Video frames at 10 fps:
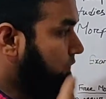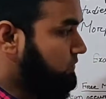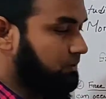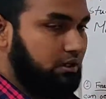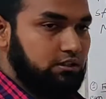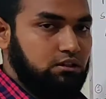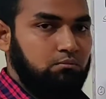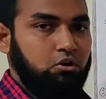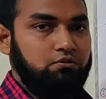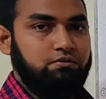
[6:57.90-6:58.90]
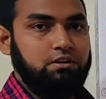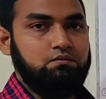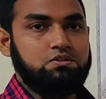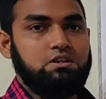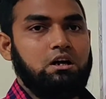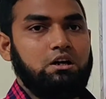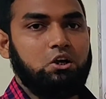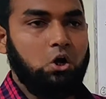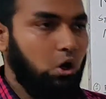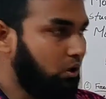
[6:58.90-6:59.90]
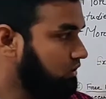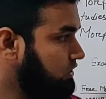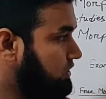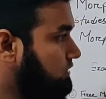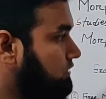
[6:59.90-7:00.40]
to another morphemes are called